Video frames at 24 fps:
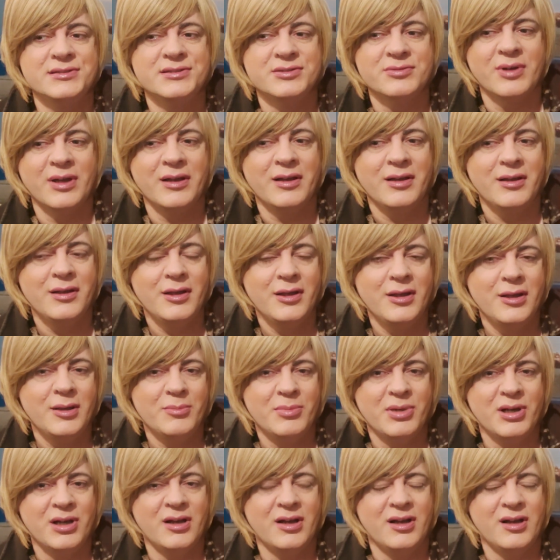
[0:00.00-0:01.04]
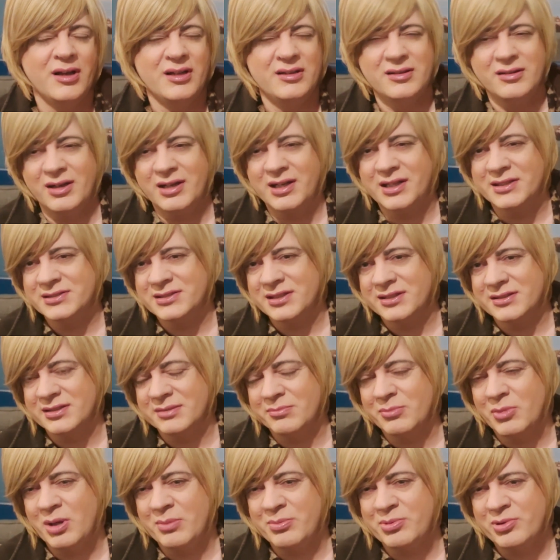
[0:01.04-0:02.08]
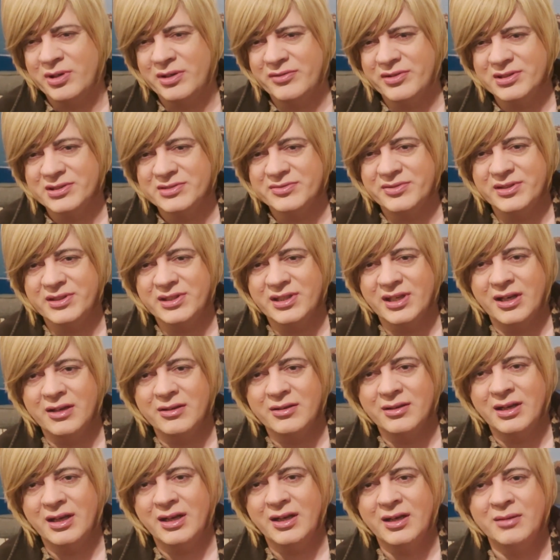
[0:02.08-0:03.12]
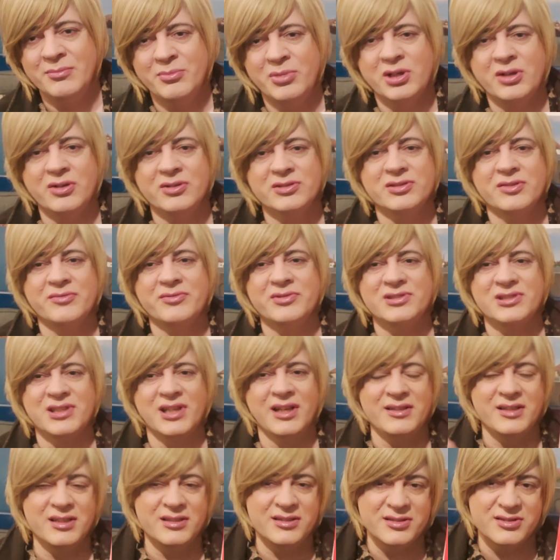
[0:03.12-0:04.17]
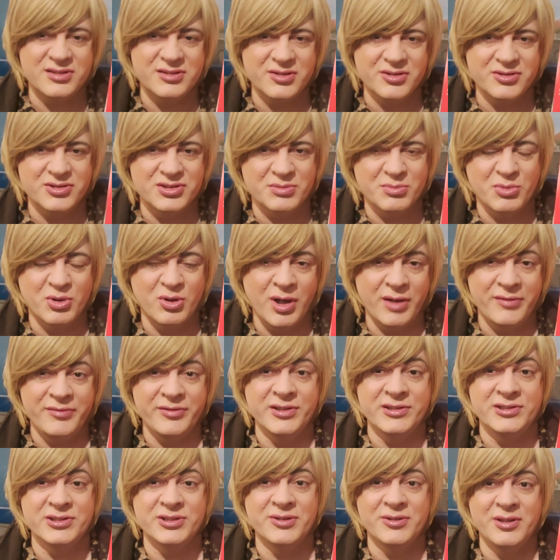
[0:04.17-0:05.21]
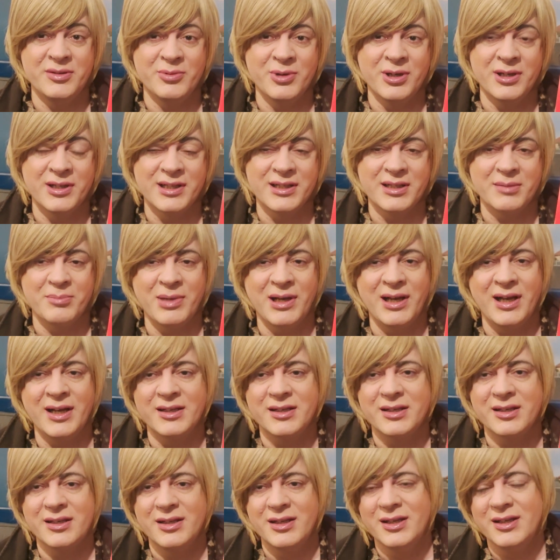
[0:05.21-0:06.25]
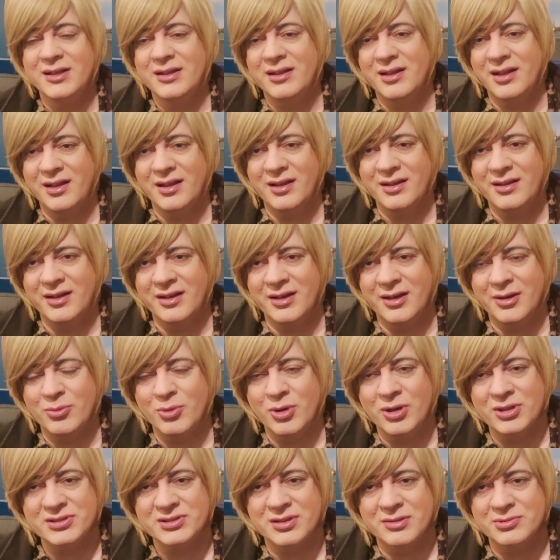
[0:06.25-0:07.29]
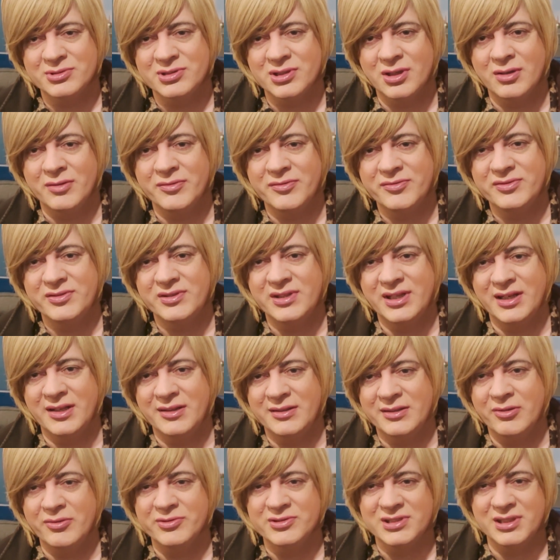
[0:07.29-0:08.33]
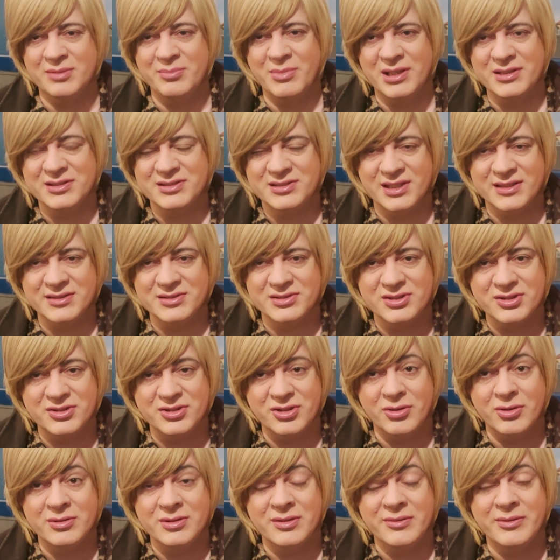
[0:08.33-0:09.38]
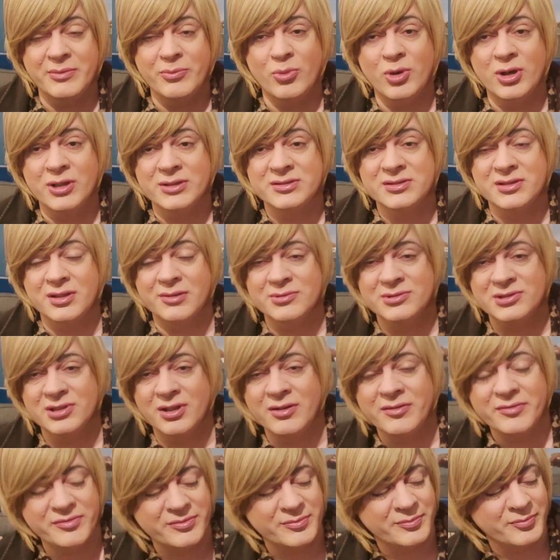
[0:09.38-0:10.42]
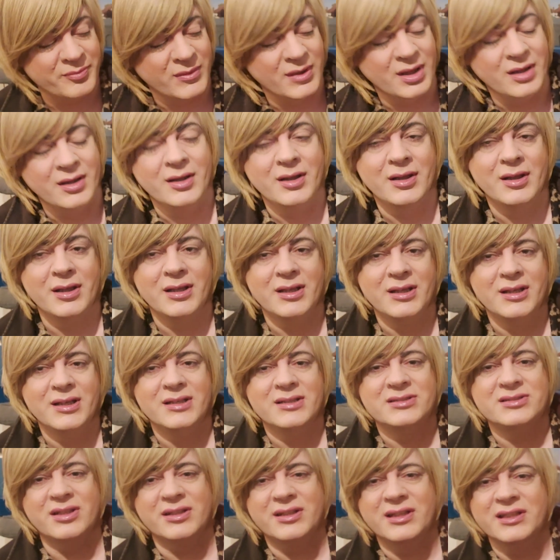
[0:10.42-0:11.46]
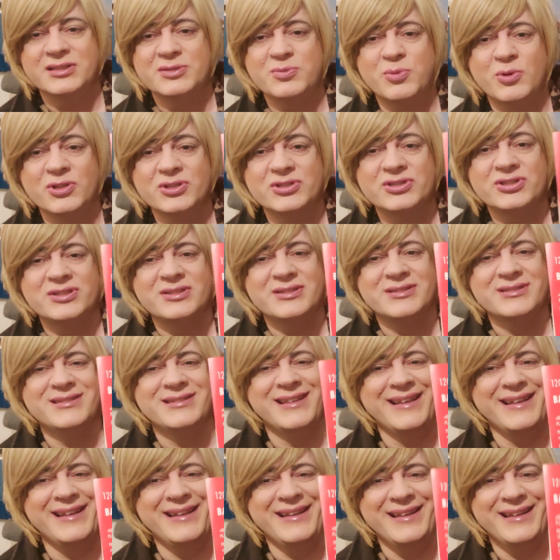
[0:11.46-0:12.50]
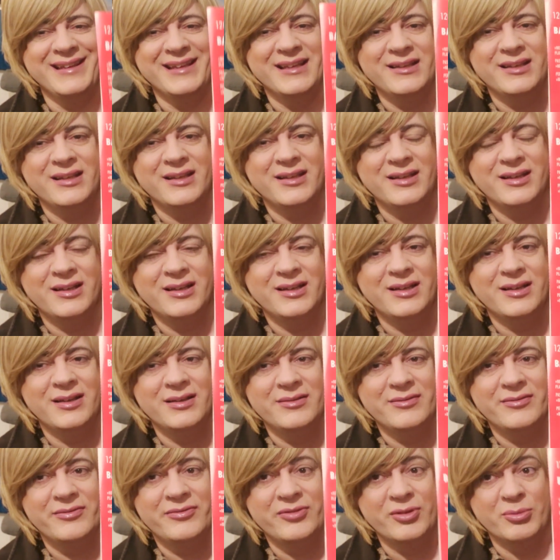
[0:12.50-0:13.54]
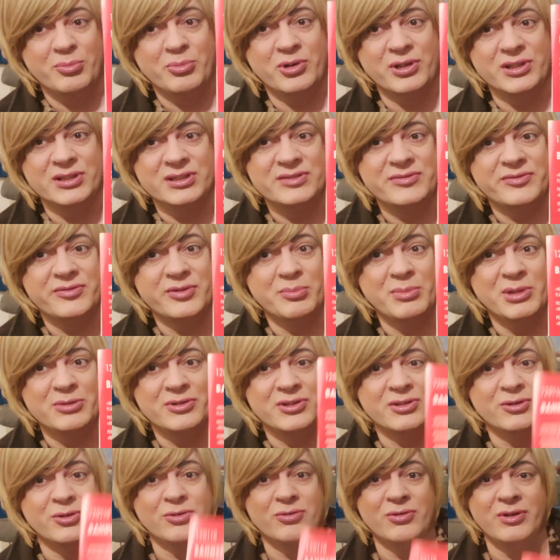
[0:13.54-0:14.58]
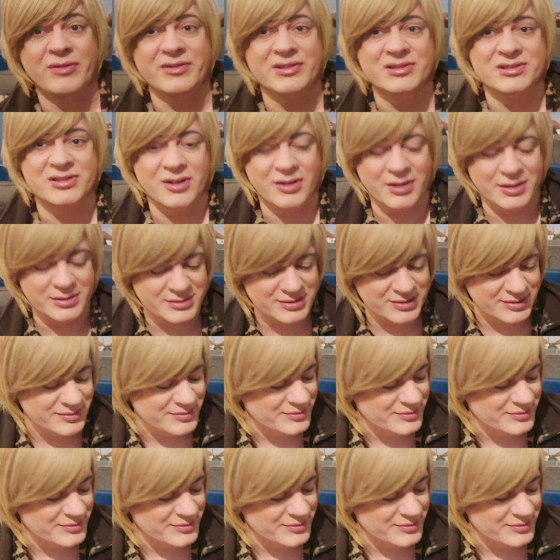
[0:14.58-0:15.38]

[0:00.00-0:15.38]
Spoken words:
into it. But like I said in my previous video, because obviously I needed to do some more heavy duty work at the back, you know, whilst I was off, then it obviously made sense to do it whilst I was off. So this was the footbridge for Mildenhall Riverside.